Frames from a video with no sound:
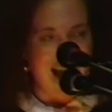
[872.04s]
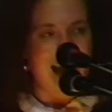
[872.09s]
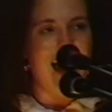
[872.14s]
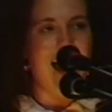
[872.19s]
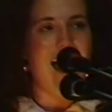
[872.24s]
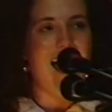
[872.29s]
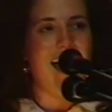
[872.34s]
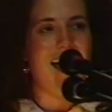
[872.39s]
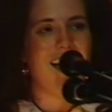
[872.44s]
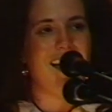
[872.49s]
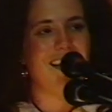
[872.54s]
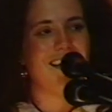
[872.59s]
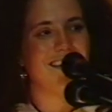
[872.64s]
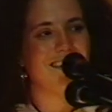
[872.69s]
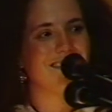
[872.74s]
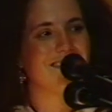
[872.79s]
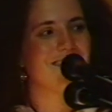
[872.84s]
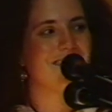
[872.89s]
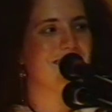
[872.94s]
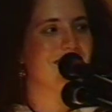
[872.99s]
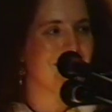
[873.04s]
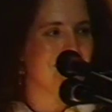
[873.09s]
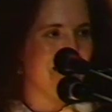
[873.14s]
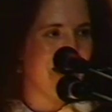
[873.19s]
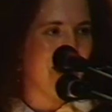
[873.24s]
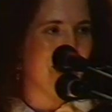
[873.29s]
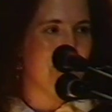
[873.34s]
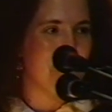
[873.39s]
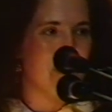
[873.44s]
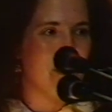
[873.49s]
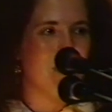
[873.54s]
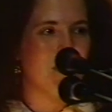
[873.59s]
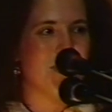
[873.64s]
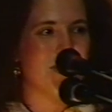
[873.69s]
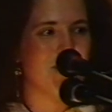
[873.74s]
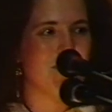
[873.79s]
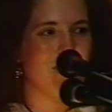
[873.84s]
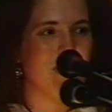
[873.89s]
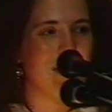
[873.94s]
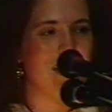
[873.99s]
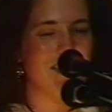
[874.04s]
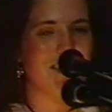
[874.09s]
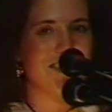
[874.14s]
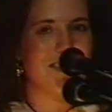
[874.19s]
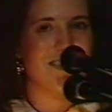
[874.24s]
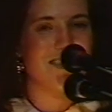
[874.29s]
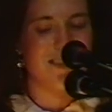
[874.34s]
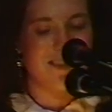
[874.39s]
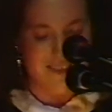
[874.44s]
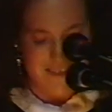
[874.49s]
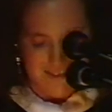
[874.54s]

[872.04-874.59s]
I, like most of us,